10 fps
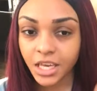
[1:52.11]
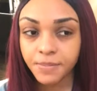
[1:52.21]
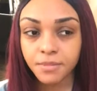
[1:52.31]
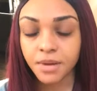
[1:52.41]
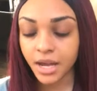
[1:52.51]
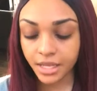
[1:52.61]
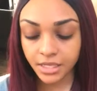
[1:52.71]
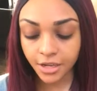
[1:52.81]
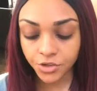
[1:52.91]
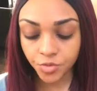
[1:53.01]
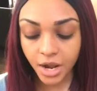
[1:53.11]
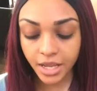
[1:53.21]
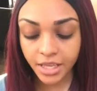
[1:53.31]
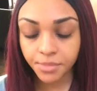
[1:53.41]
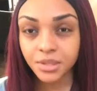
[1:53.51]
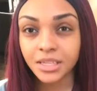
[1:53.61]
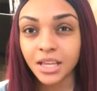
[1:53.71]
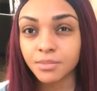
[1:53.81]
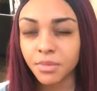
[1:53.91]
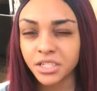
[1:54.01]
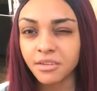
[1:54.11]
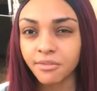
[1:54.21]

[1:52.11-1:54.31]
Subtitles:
Keep in mind, I try and keep this as much